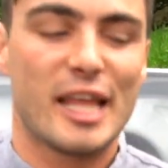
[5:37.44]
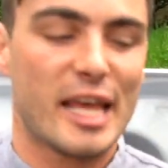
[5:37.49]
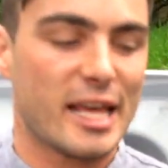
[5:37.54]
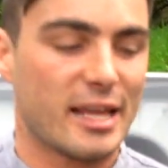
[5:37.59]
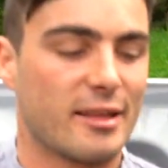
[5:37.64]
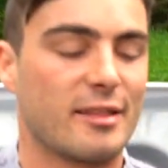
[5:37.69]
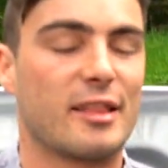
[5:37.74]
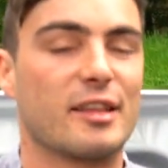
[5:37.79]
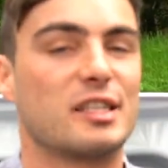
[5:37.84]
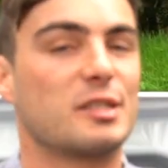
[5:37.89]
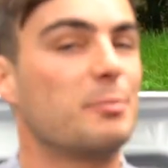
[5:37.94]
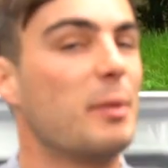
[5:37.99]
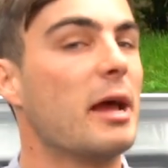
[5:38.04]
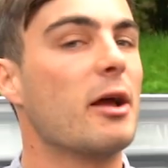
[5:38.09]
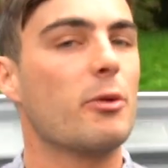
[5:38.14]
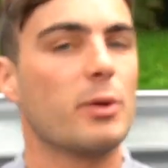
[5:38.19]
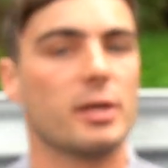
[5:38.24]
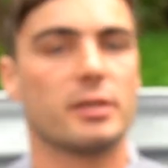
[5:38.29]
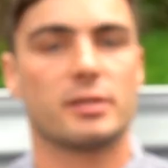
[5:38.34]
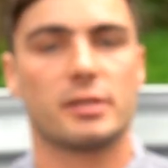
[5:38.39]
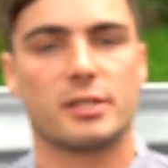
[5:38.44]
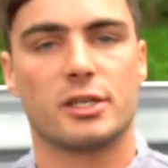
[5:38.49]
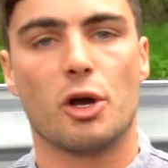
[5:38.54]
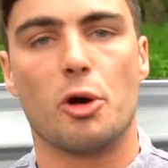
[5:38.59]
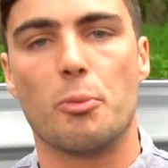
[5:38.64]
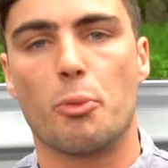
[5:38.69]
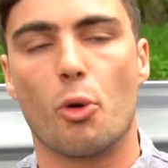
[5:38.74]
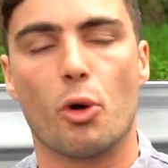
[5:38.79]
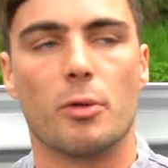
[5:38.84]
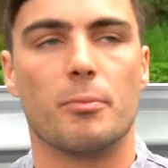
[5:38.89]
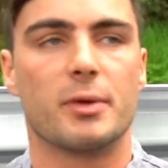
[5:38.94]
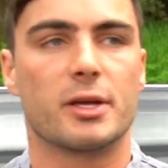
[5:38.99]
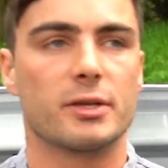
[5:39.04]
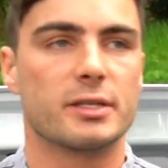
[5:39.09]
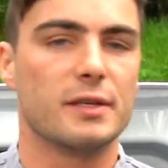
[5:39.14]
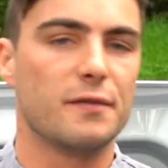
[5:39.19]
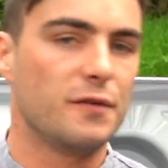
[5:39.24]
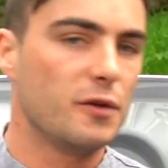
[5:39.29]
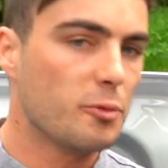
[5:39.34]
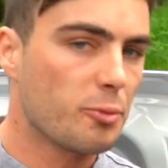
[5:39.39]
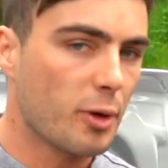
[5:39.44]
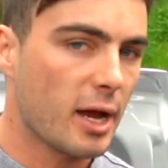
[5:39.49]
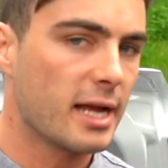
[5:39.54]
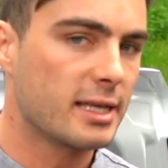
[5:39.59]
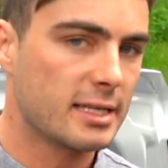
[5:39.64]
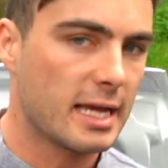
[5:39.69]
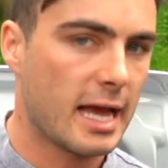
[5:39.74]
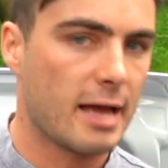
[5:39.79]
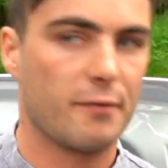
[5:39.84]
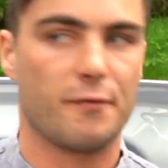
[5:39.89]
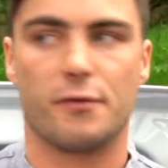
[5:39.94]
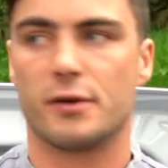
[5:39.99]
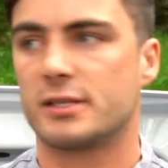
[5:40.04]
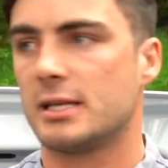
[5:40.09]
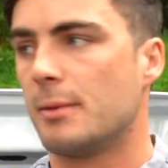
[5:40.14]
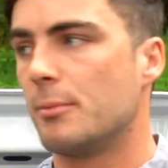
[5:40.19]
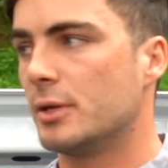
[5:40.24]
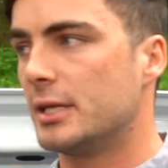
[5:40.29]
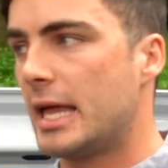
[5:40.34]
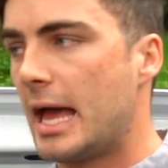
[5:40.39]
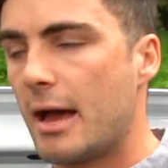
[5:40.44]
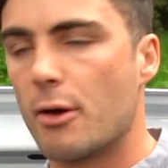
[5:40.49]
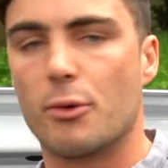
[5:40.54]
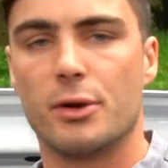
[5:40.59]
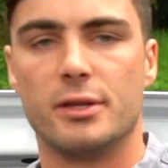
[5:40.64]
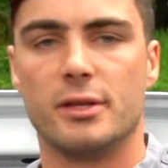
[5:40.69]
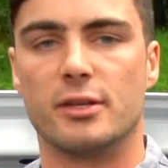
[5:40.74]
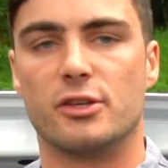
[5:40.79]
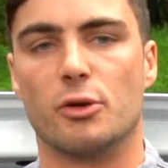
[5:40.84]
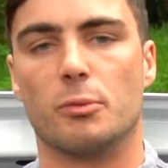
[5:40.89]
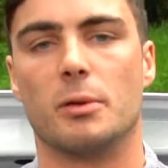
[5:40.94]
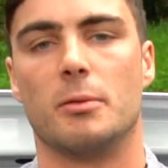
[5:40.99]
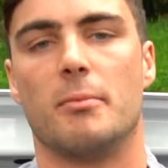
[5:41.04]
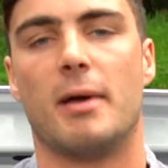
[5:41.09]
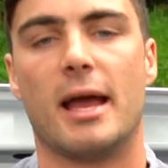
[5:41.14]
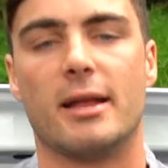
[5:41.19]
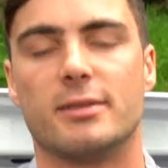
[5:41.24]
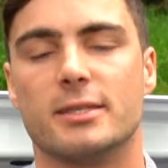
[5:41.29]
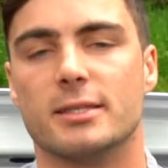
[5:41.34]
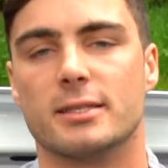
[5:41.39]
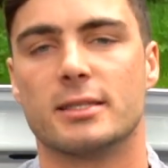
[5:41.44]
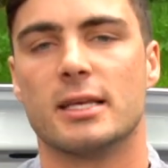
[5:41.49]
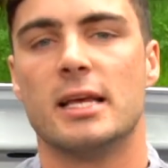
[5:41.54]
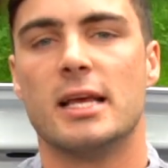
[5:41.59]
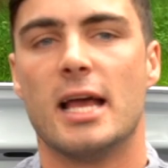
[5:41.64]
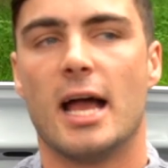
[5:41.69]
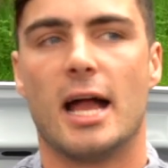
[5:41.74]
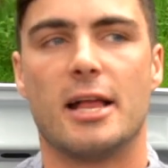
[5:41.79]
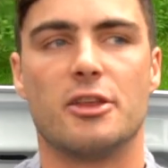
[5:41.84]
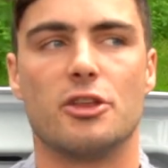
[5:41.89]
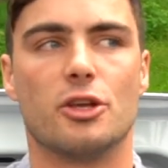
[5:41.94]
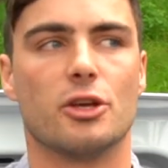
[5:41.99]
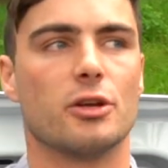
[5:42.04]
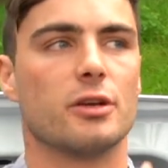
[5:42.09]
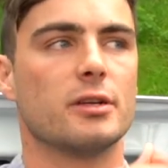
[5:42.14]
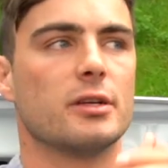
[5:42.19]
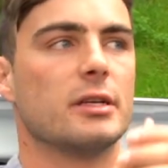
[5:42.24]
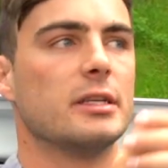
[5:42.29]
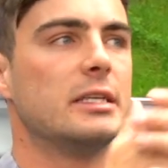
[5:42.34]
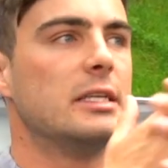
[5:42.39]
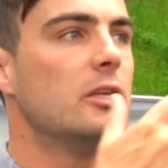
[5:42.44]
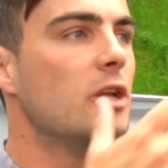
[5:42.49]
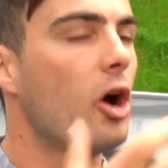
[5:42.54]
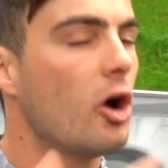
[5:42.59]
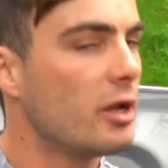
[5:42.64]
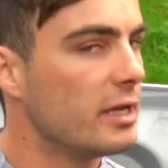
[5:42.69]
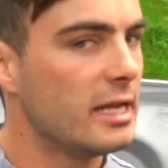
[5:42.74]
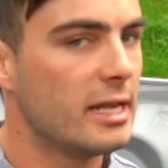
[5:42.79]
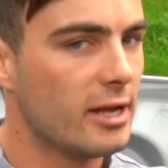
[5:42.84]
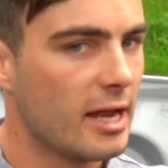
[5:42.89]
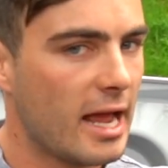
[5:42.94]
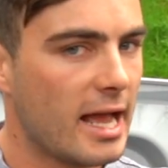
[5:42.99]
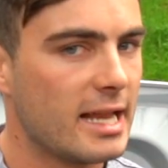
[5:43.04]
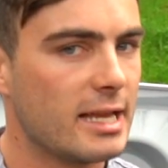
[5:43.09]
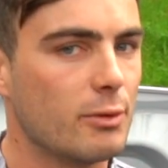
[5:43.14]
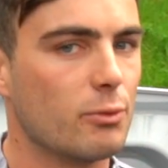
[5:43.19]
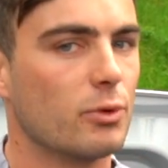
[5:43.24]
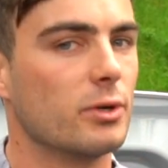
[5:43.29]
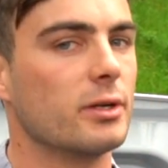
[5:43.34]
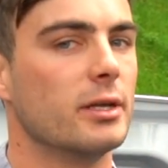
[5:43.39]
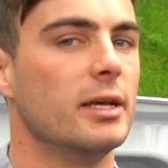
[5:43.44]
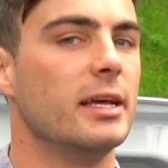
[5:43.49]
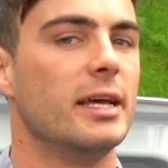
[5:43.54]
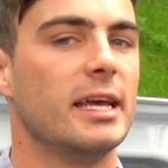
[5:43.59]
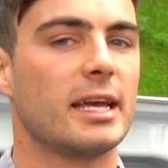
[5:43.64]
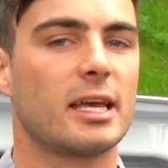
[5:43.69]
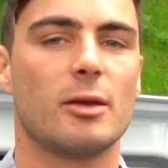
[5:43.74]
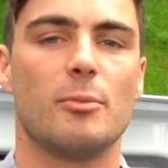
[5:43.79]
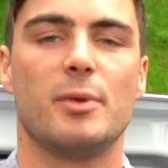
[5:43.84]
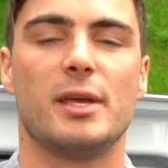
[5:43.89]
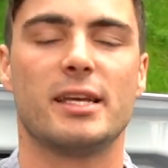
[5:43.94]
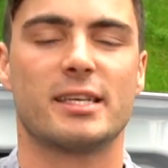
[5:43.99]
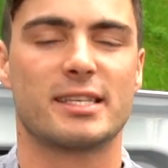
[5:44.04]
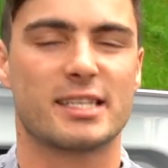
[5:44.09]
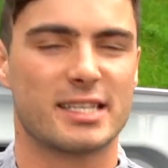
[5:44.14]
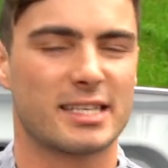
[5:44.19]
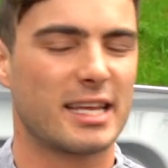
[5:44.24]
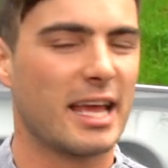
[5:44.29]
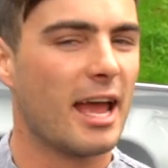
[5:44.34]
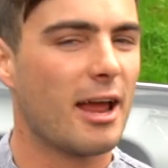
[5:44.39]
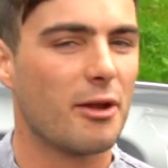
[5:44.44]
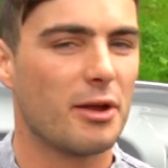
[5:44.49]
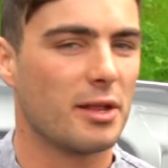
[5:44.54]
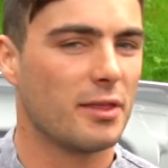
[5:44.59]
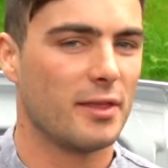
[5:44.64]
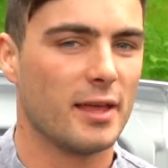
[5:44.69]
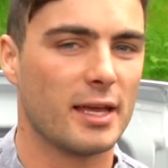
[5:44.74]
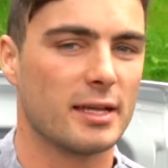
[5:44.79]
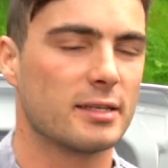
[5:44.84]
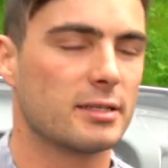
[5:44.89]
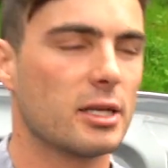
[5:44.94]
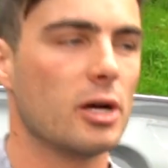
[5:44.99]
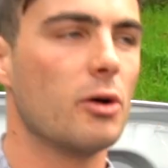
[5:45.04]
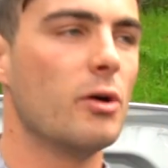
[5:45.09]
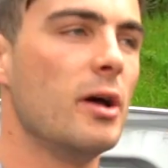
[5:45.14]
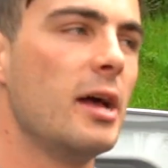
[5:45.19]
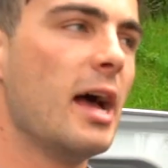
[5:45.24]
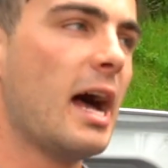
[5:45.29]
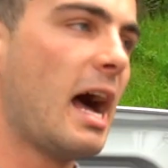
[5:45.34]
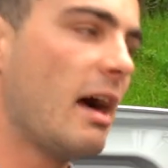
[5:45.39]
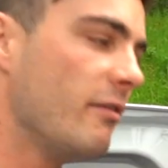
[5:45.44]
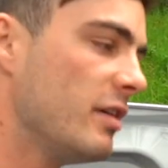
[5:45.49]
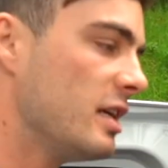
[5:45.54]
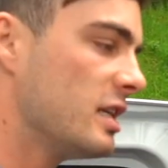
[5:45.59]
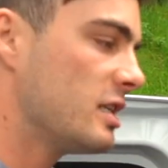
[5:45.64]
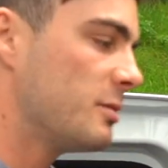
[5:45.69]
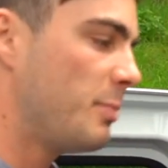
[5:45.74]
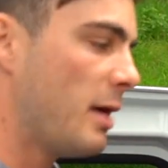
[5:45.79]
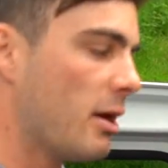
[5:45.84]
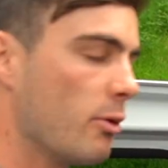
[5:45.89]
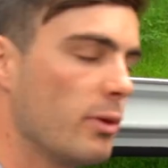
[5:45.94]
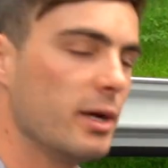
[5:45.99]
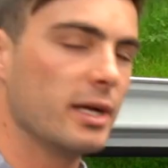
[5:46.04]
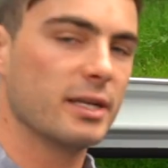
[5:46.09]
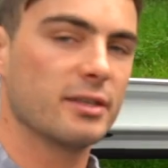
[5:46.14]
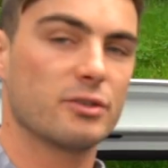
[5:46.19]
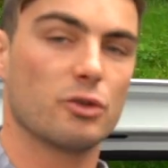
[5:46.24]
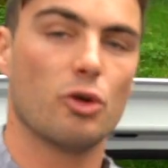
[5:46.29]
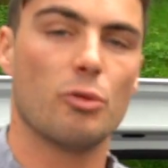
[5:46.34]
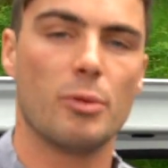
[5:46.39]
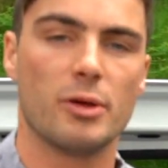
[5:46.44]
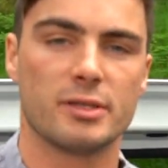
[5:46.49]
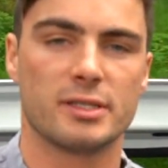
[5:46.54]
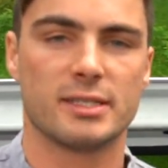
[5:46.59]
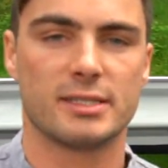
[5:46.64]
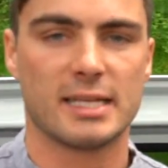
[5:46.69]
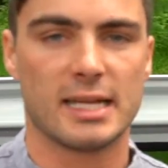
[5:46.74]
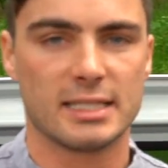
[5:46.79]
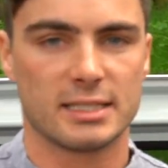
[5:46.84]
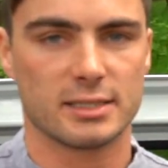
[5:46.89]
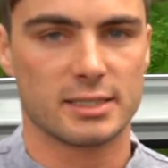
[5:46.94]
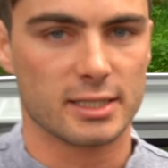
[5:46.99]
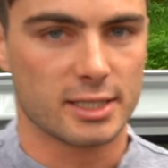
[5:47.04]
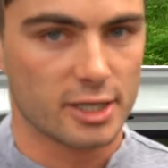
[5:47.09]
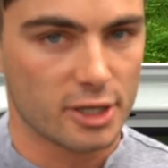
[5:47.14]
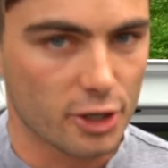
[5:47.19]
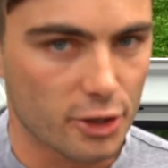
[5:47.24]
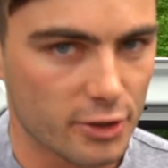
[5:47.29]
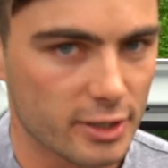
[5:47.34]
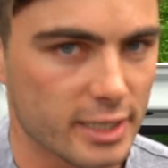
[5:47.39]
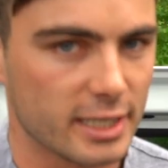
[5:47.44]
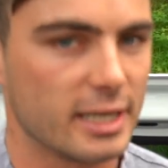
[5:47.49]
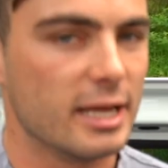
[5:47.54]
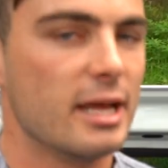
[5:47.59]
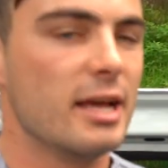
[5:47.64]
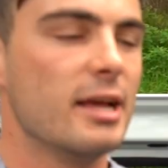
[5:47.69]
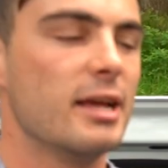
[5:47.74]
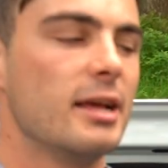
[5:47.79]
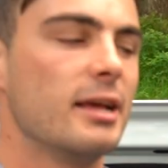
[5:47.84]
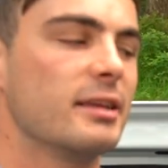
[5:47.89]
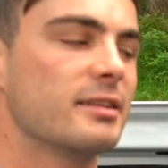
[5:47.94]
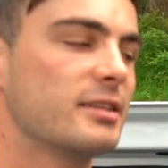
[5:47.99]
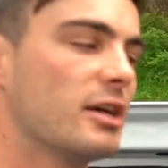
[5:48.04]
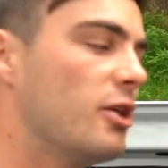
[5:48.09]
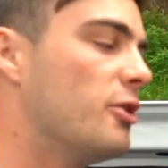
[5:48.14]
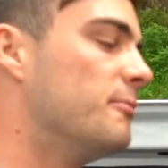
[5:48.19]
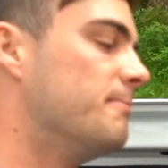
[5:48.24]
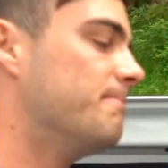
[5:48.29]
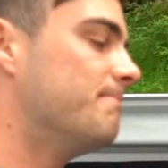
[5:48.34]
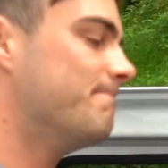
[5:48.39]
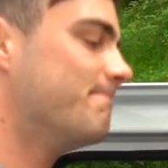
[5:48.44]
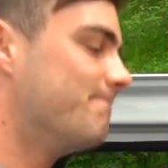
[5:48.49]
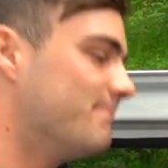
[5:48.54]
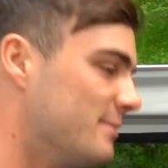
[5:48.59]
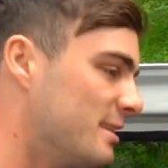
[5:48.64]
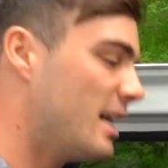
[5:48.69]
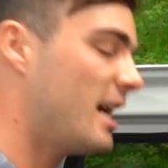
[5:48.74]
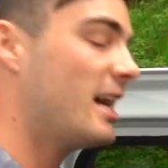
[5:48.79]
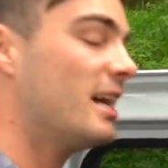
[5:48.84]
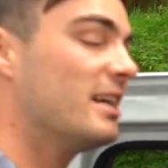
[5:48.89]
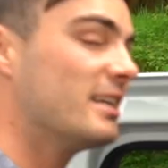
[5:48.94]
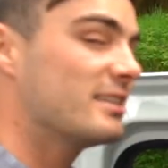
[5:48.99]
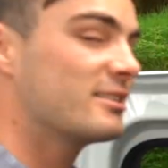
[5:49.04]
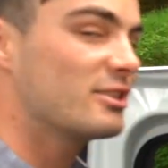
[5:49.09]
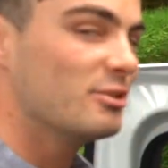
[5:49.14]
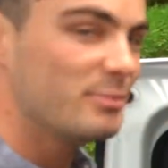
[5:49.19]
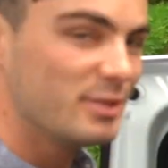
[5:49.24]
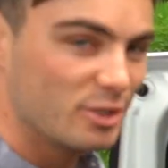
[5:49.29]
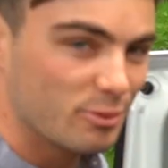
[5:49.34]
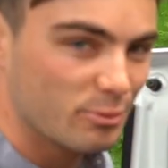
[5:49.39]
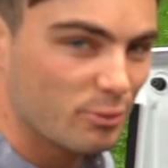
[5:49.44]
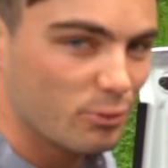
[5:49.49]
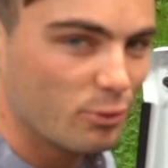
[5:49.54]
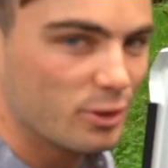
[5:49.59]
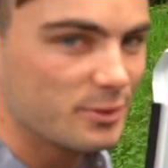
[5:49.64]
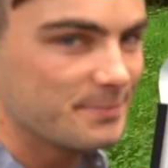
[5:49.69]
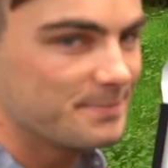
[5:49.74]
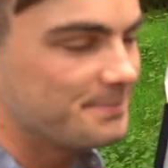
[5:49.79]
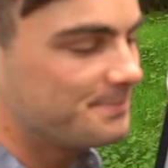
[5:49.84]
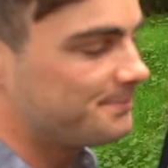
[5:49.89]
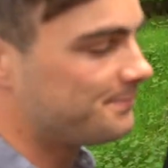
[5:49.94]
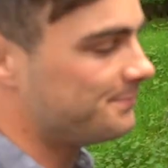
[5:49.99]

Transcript: think the spare wheels are so important, because if you break down, for example, now we're in the Dublin Mountains and you're not near anyone, it can be a scary thing. So having a spare wheel is almost a sense of security. So that is going to be number 1.